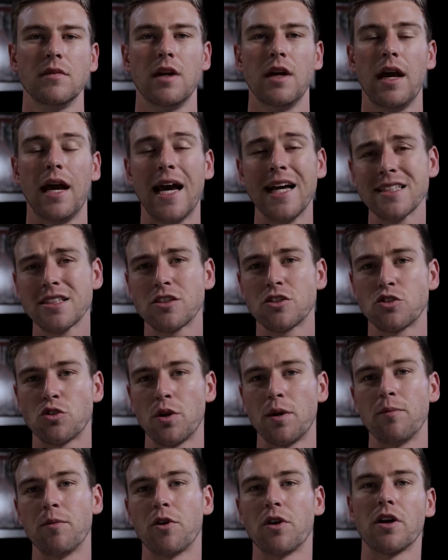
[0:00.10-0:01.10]
As a
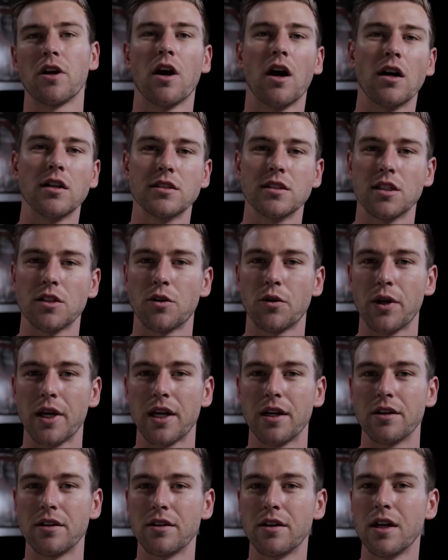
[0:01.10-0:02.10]
streamer and content
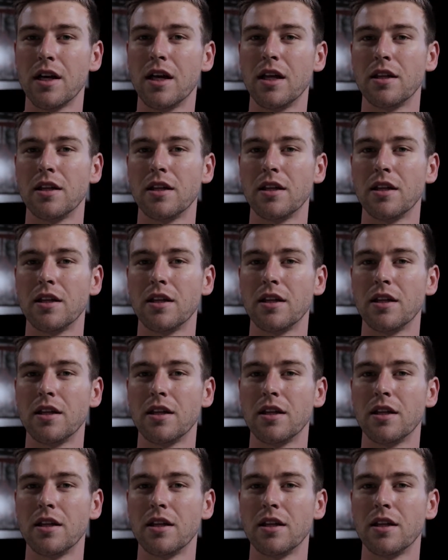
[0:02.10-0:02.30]
creator,